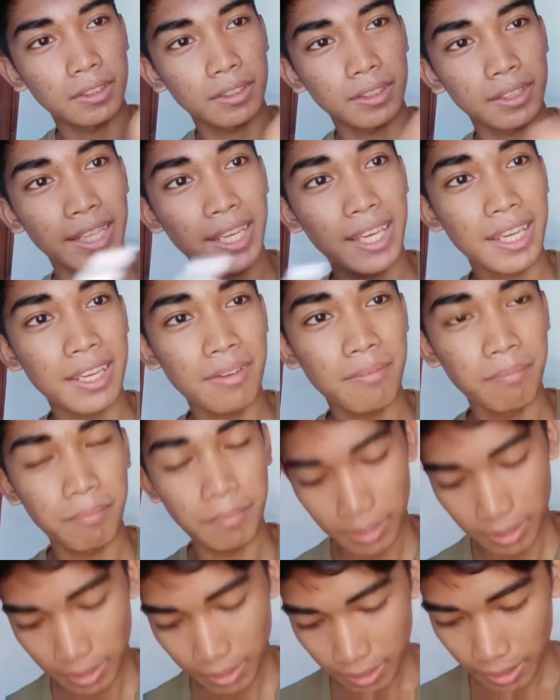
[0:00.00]
Okay,
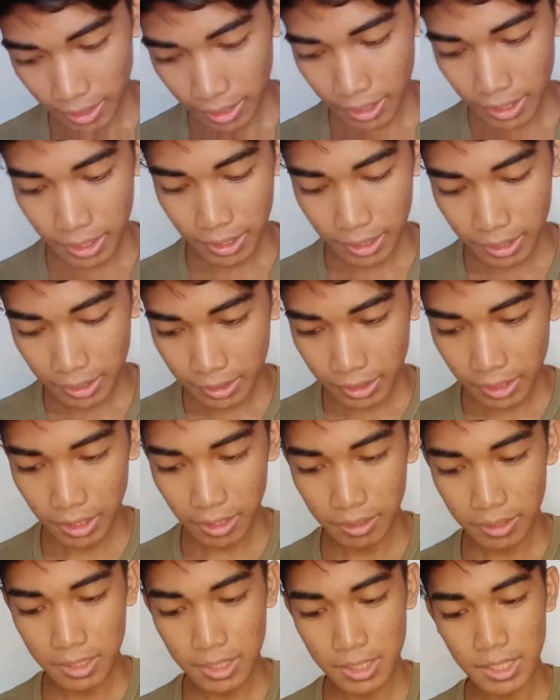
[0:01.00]
and
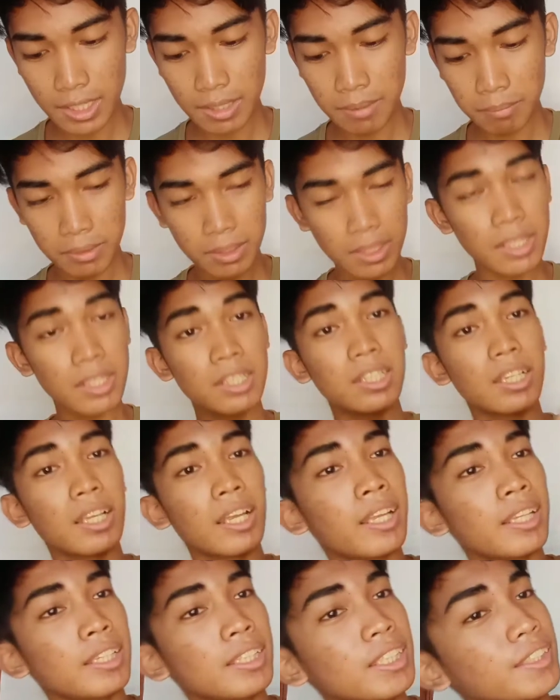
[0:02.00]

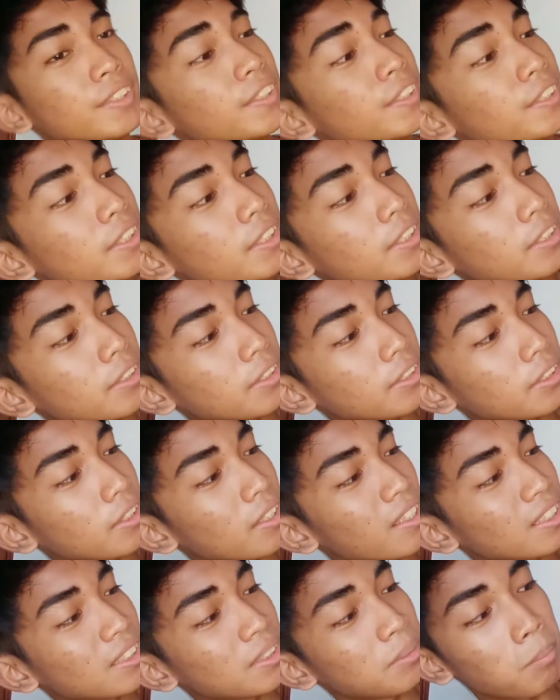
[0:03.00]
this is not
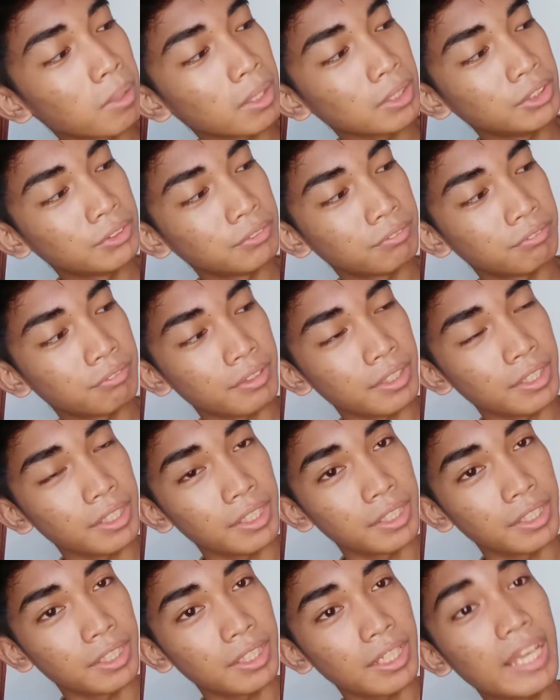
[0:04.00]
smudge
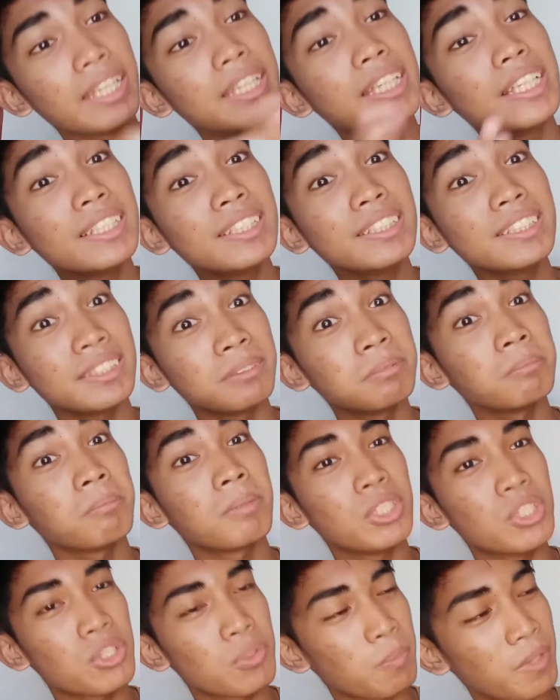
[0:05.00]
free. This is
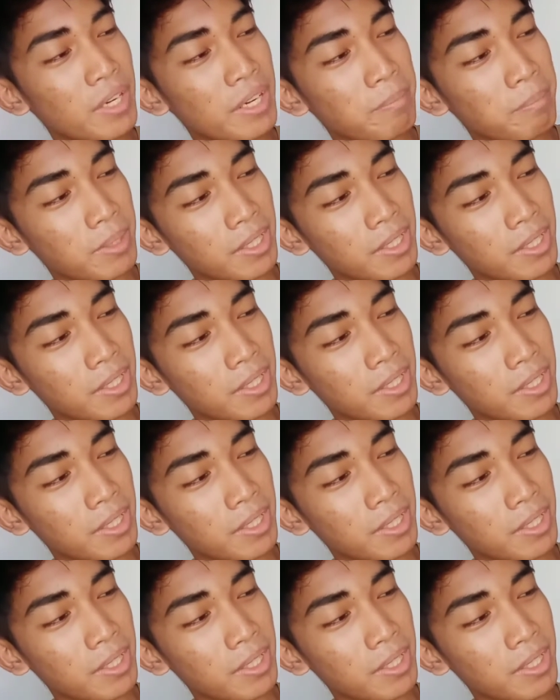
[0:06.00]
smudge free,